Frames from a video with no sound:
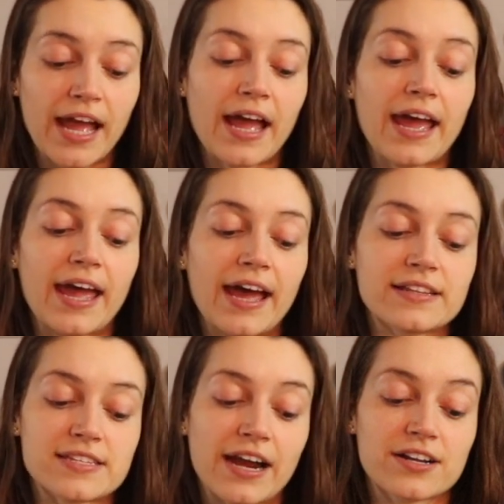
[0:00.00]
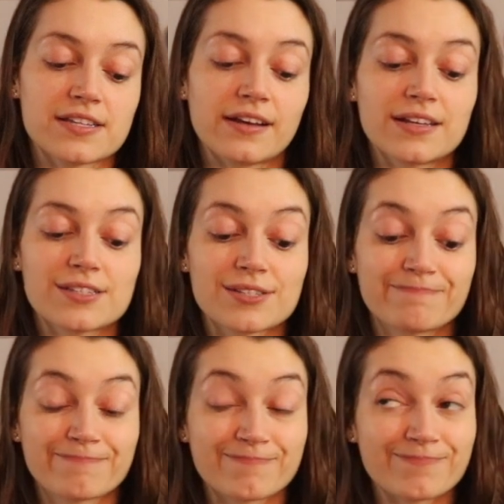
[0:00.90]
and Tara says,
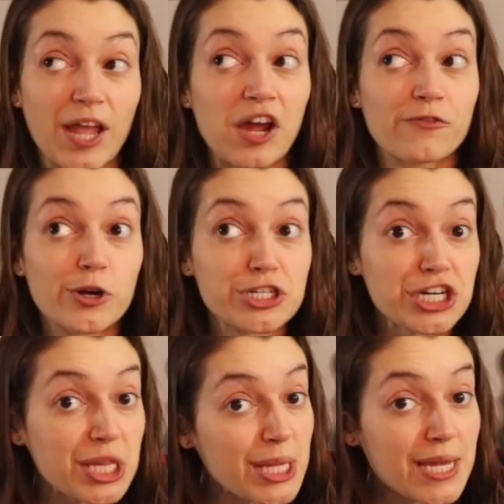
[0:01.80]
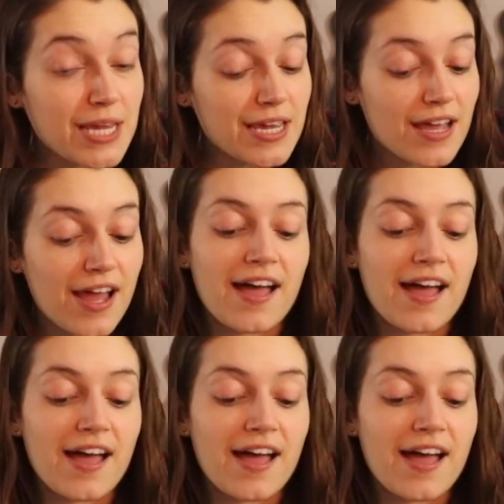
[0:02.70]
unfortunately,